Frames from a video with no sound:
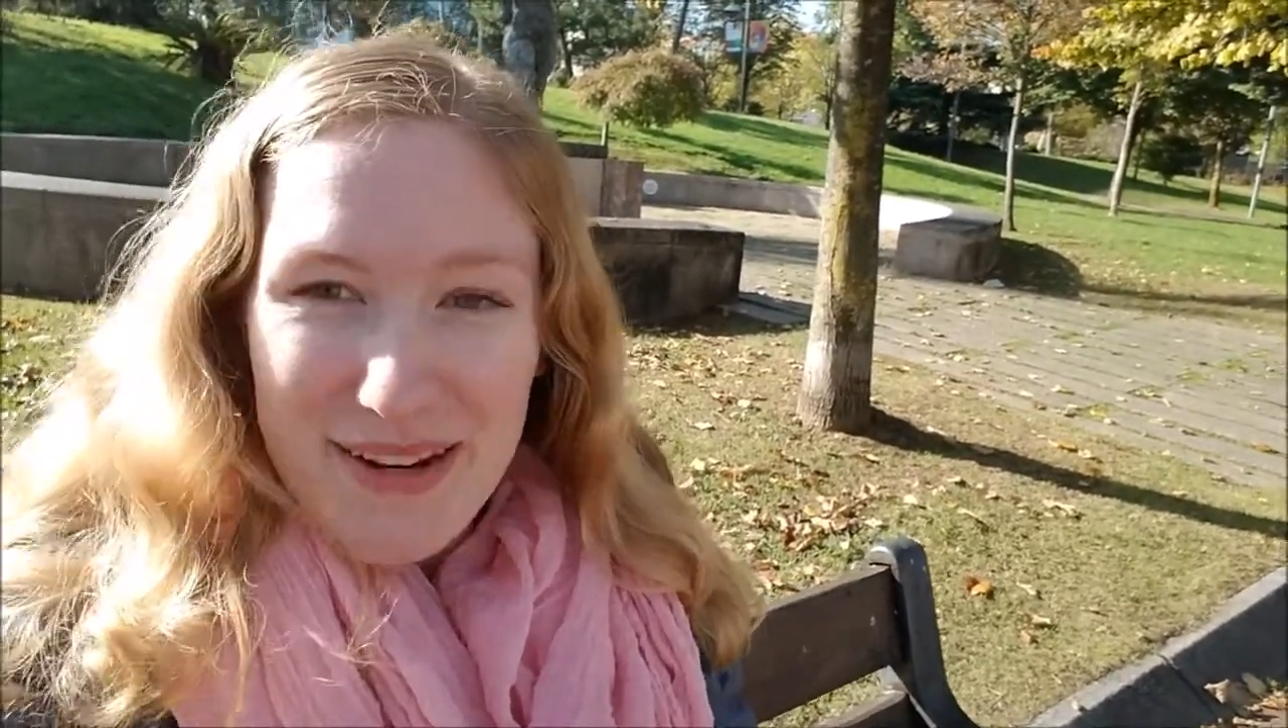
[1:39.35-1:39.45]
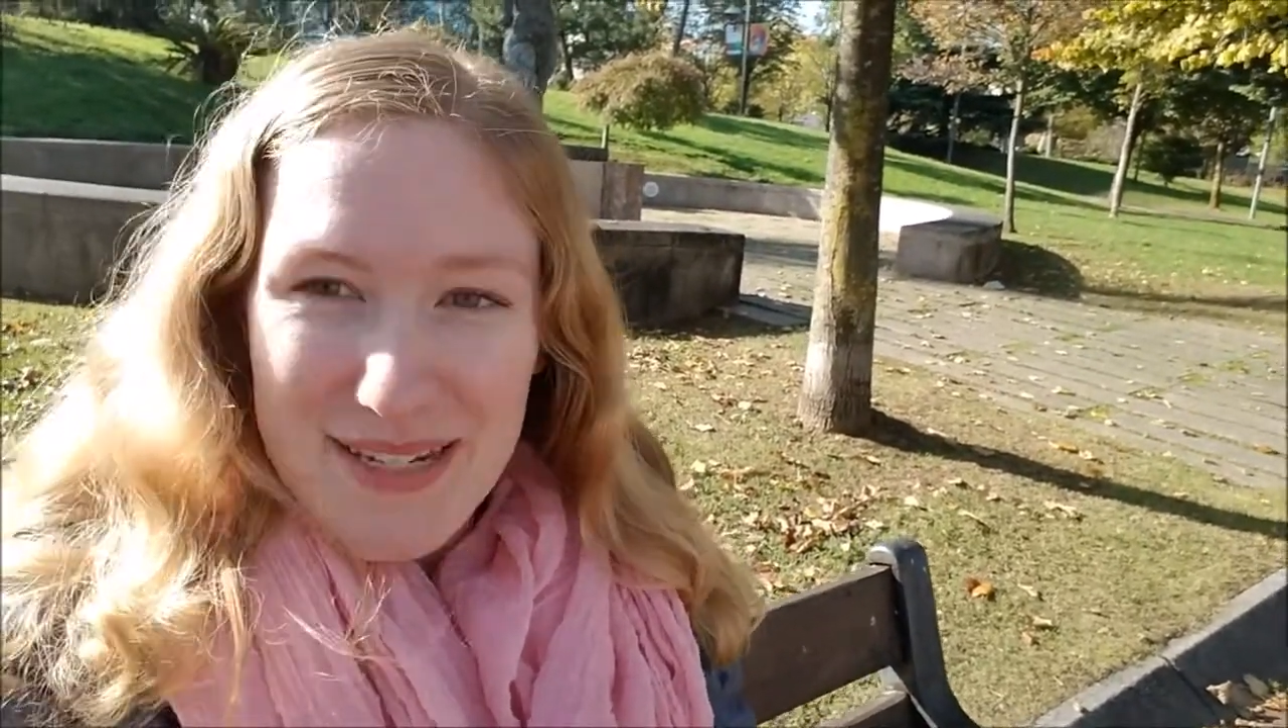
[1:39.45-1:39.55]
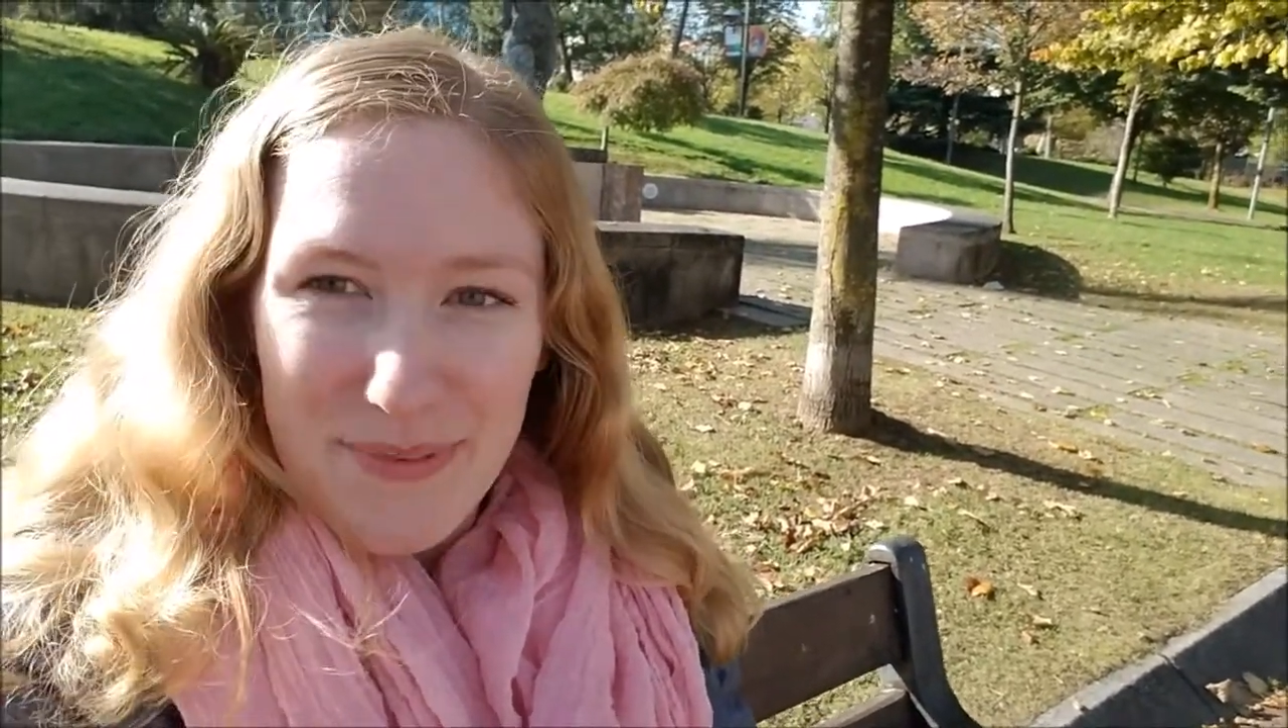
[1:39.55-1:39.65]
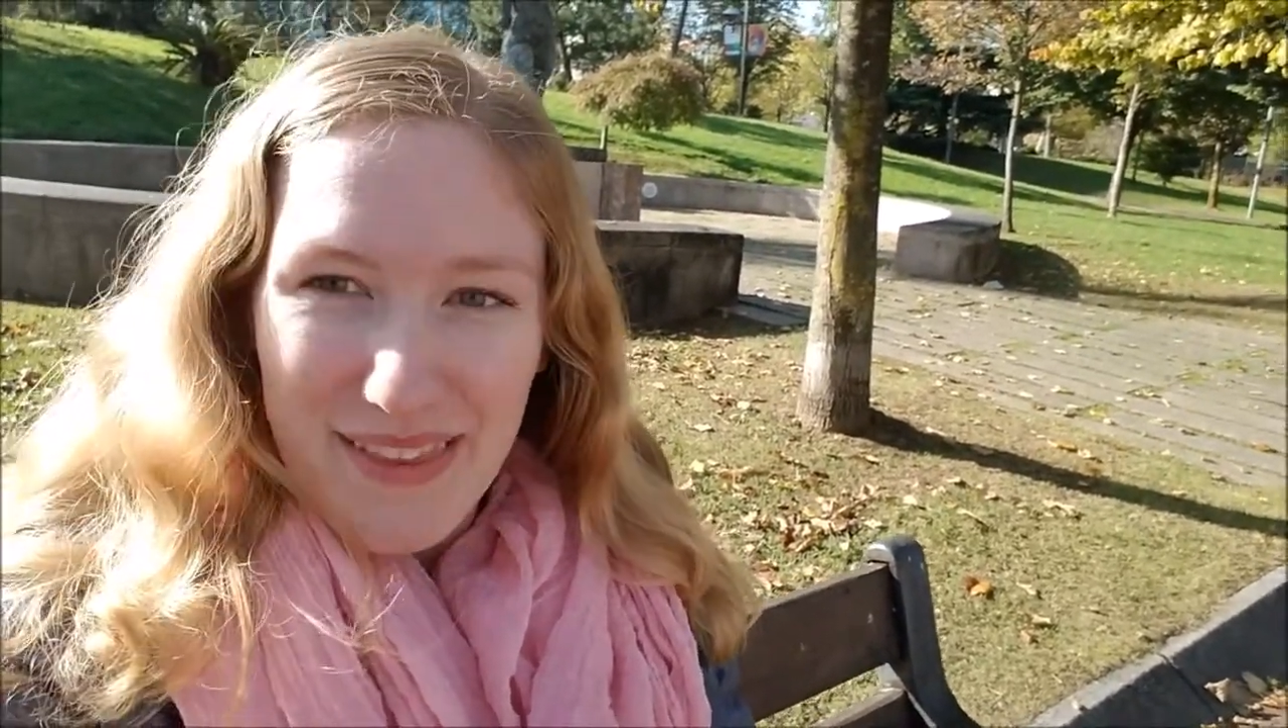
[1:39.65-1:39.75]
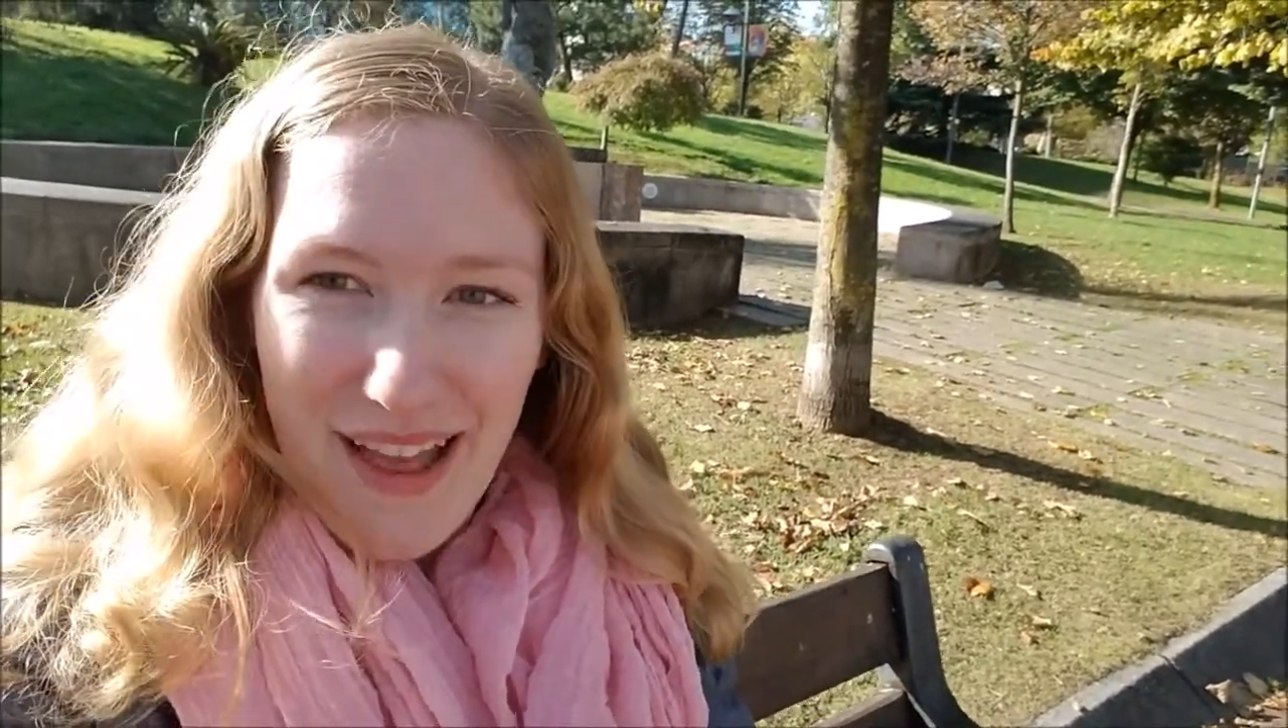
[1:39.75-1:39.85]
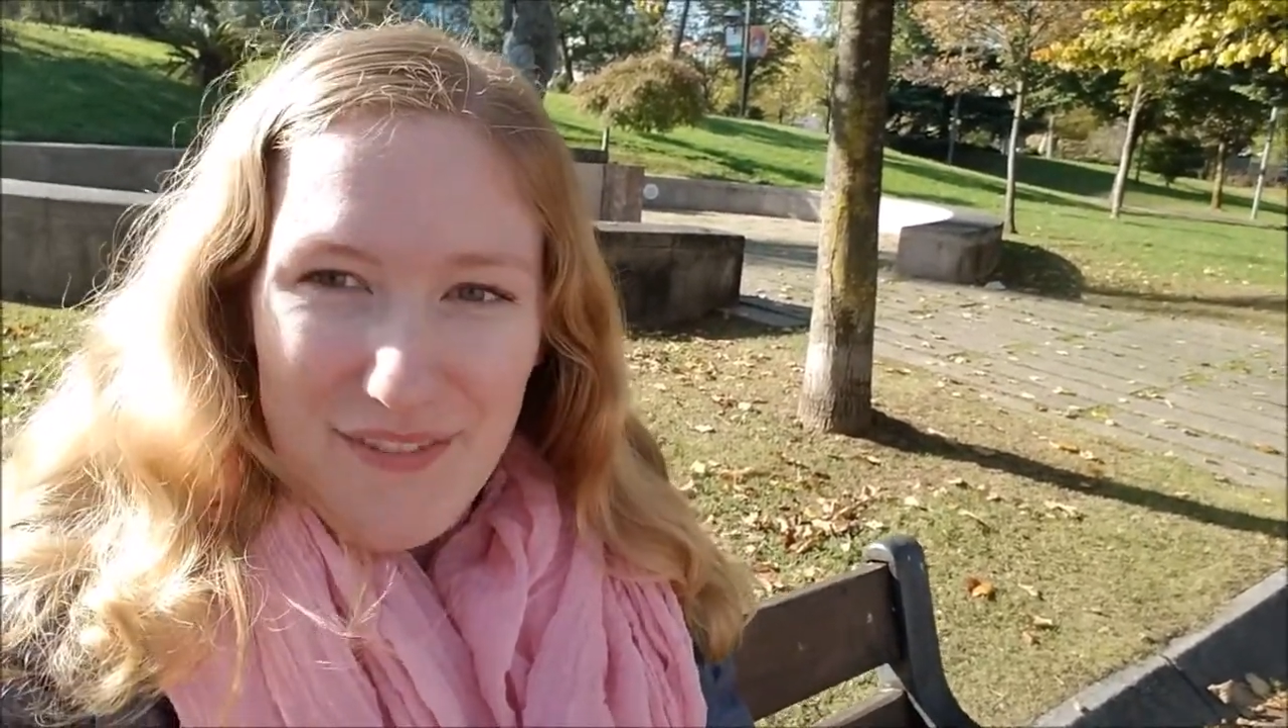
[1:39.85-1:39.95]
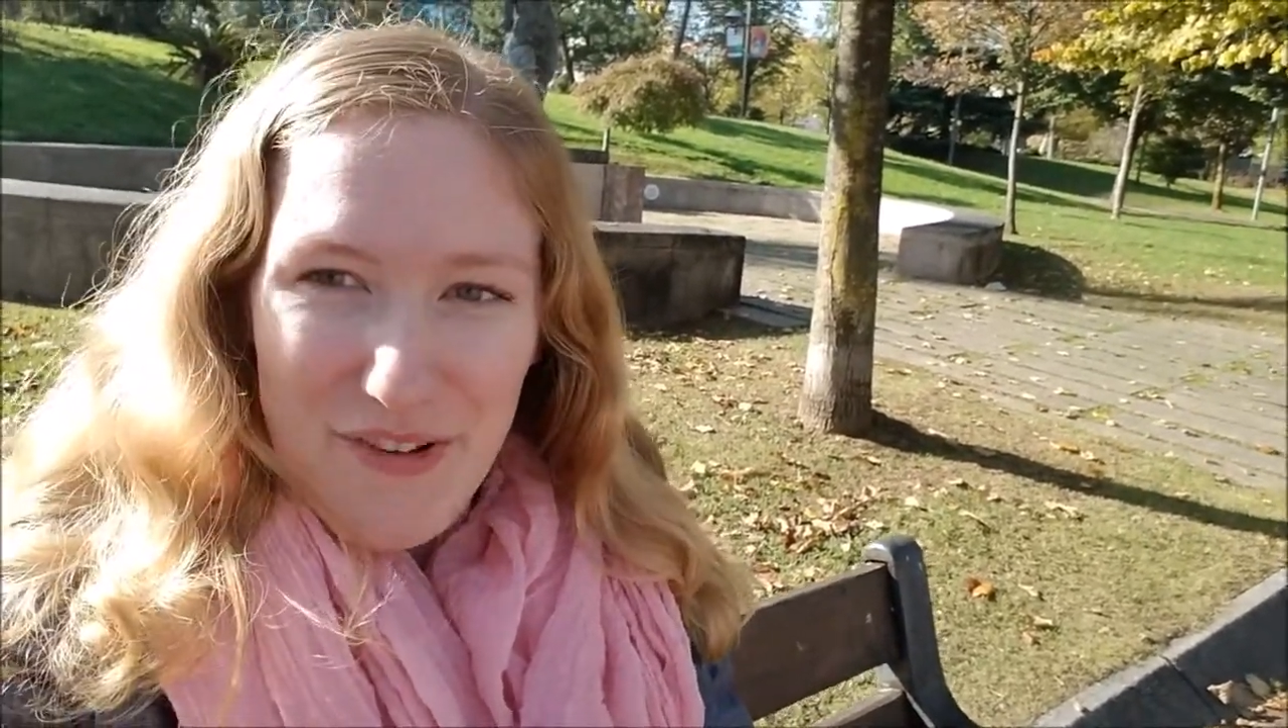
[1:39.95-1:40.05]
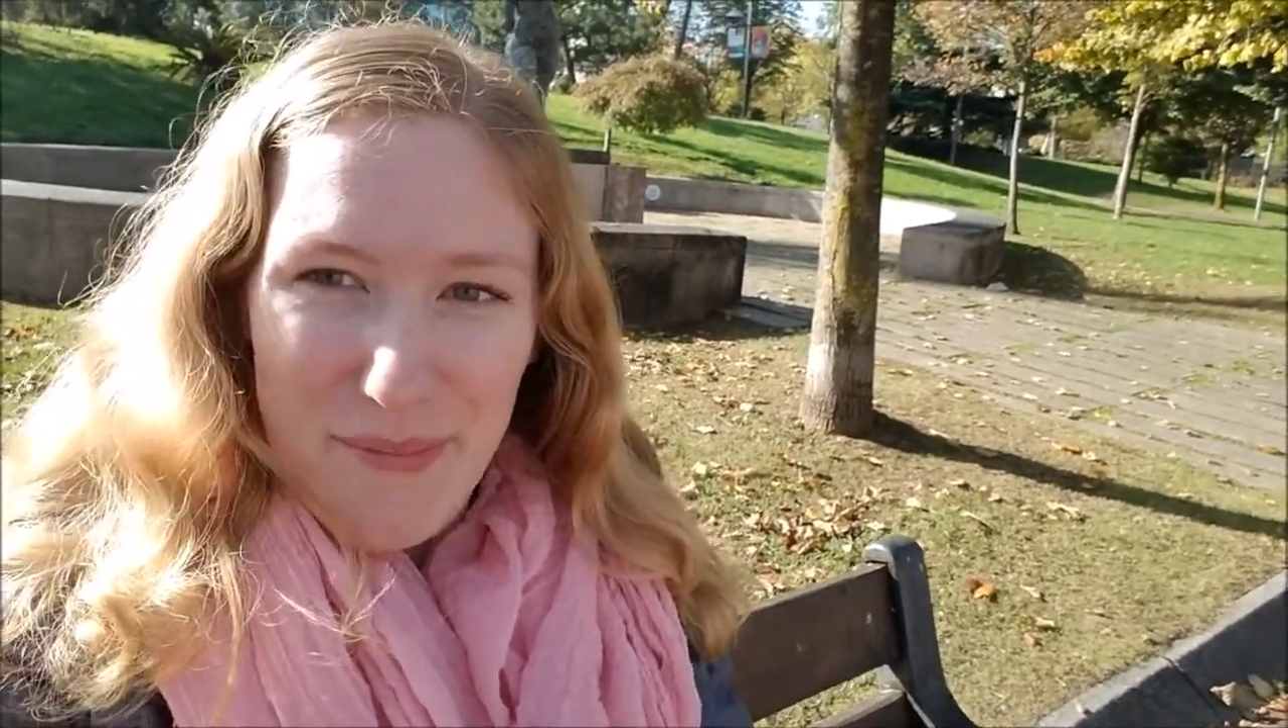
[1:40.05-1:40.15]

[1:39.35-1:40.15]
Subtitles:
picked up a lot